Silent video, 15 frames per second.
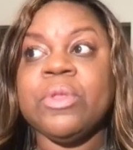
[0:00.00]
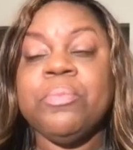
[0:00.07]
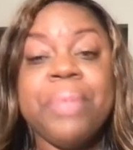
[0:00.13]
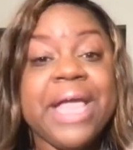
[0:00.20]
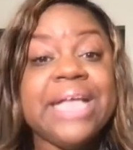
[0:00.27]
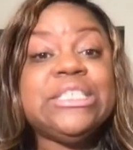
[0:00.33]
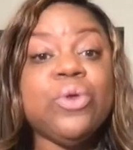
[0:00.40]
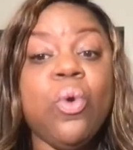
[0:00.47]

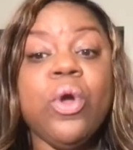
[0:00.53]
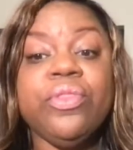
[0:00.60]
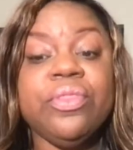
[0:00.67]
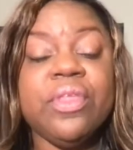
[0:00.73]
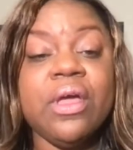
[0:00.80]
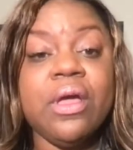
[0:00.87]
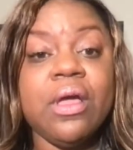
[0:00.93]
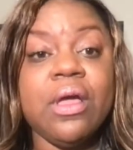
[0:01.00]
based on
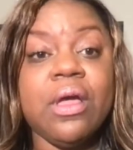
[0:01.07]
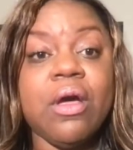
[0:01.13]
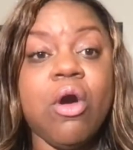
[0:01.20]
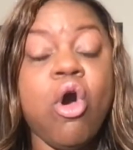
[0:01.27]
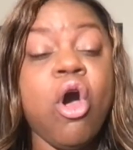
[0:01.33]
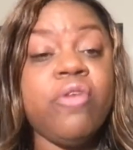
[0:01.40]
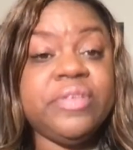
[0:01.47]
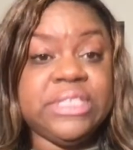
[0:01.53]
the
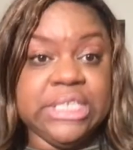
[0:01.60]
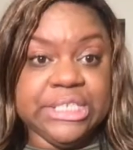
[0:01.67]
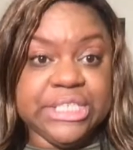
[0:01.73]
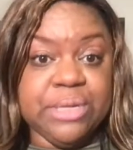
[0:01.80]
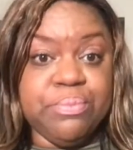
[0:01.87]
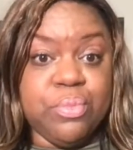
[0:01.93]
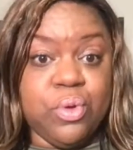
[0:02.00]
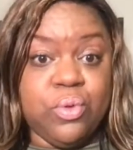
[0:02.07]

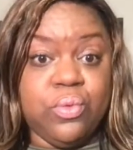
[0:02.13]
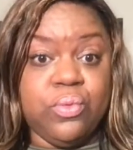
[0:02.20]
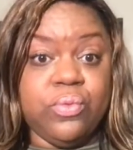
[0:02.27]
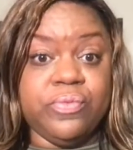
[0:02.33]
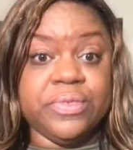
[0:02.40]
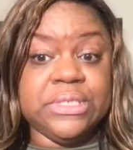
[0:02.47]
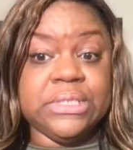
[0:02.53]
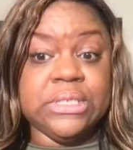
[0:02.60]
offseason
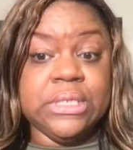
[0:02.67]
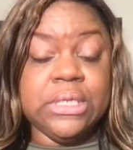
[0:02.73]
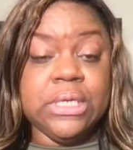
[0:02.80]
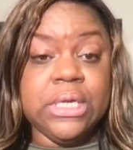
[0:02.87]
moves